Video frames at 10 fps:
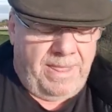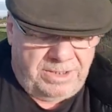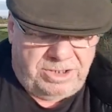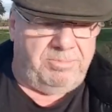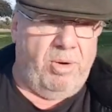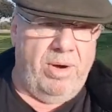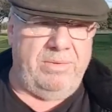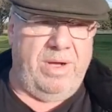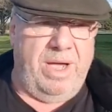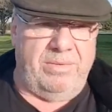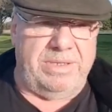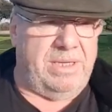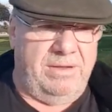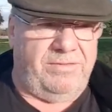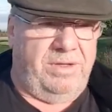to the point where
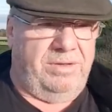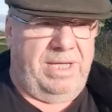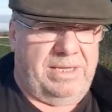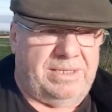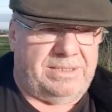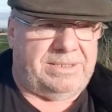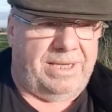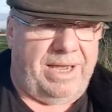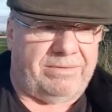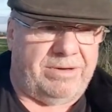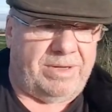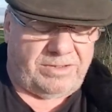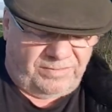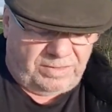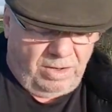within a few years
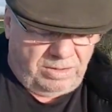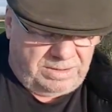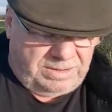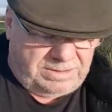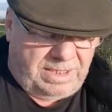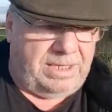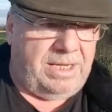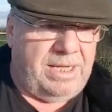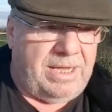everyone's forgotten that they